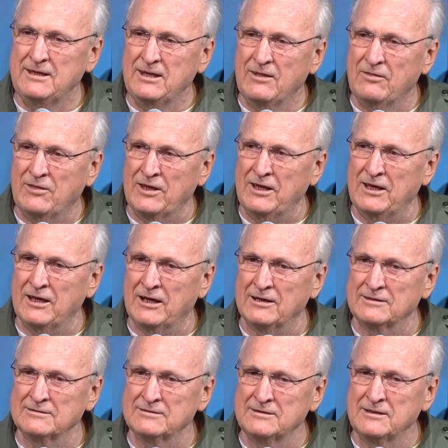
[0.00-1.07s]
The, uh,
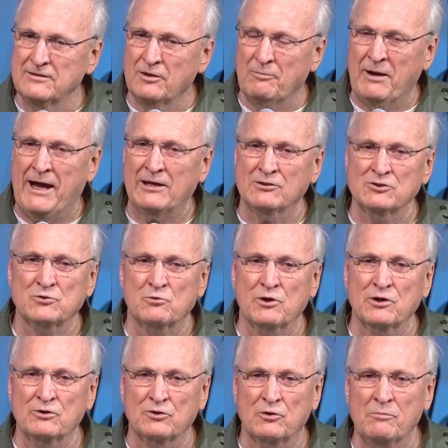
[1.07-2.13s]
the battles were
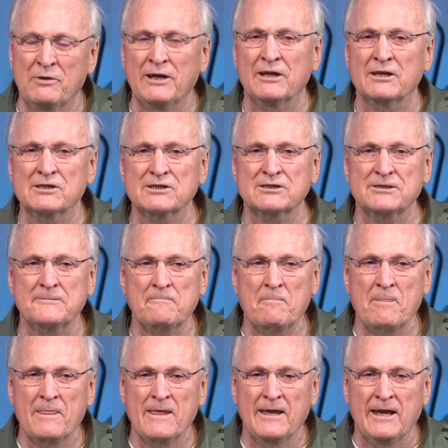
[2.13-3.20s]
tremendous
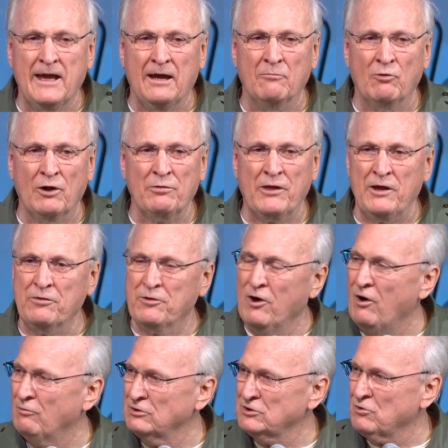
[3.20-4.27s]
and what they thought
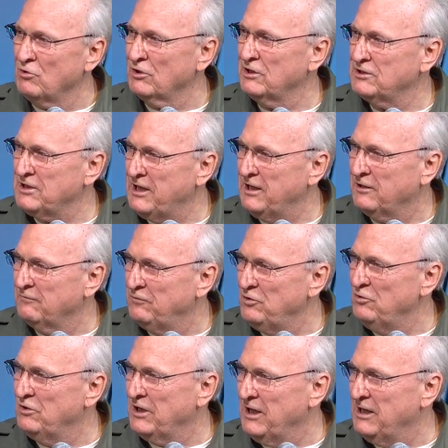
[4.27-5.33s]
was going to take a few
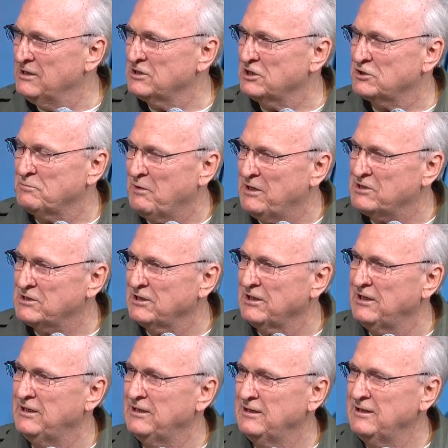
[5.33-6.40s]
days,
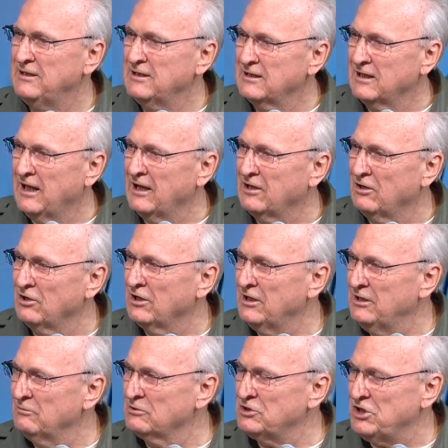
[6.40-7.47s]
especially like on
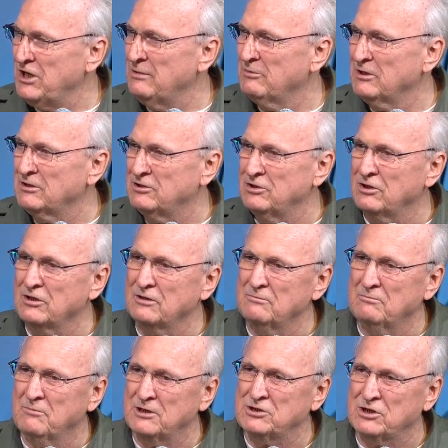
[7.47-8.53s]
Iwo Jima, took
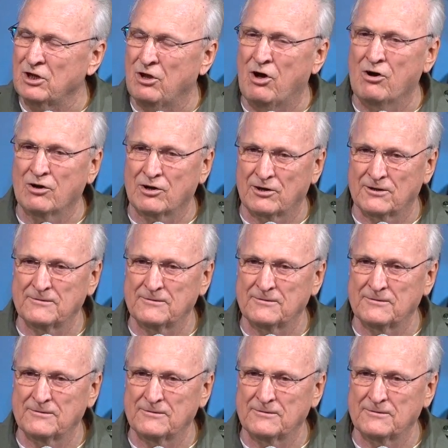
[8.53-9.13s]
much longer.